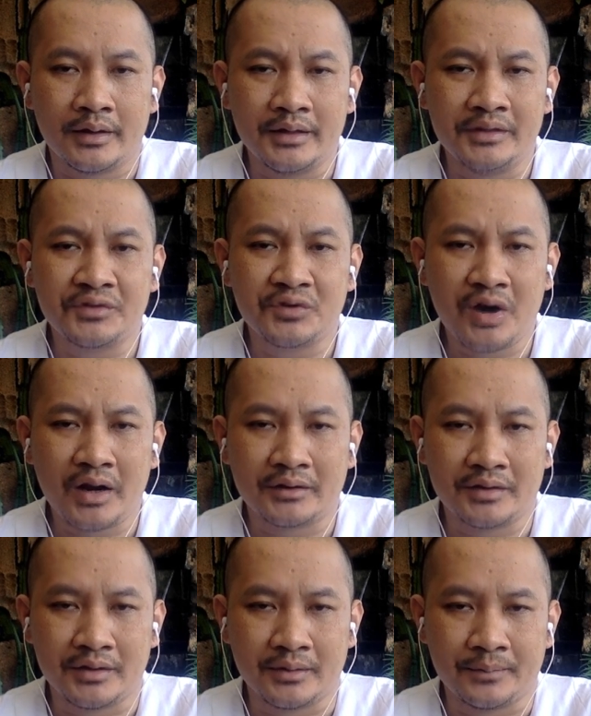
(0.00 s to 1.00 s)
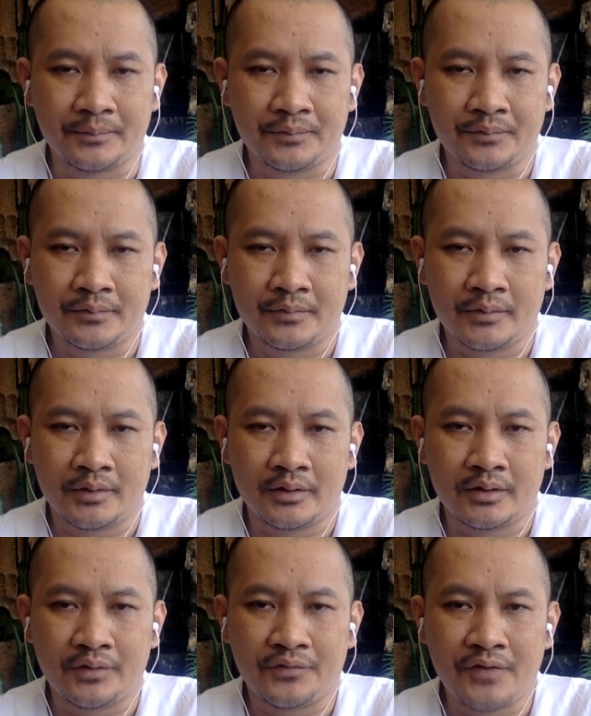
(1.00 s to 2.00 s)
Instructing.
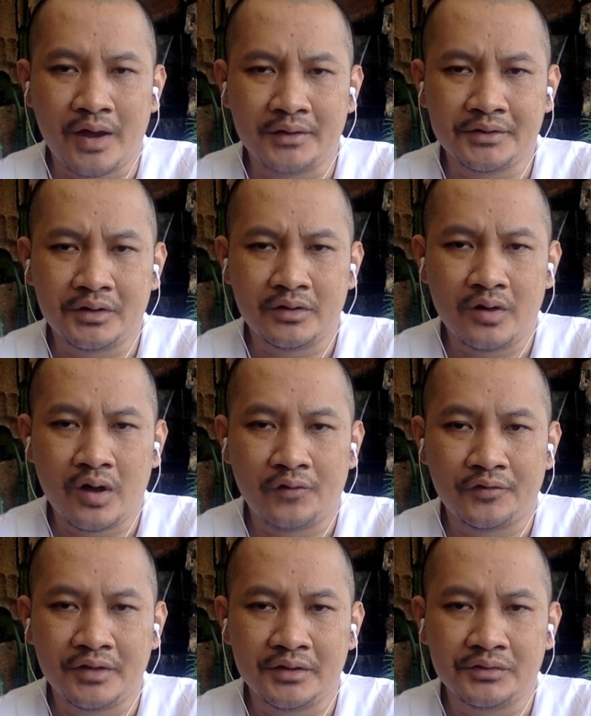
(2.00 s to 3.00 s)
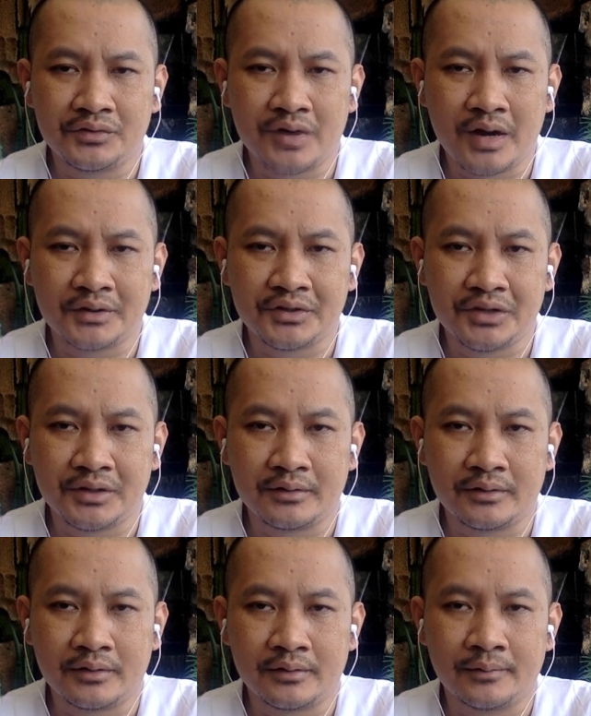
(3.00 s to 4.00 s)
The function of
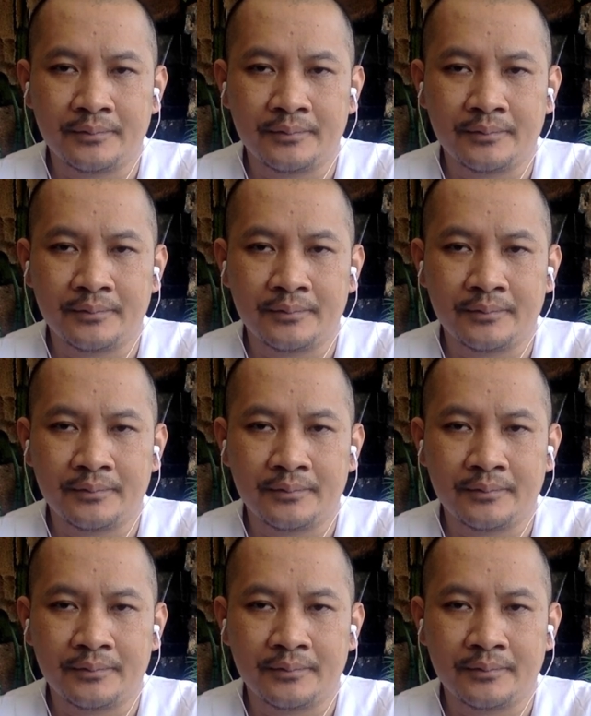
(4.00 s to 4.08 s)
instruction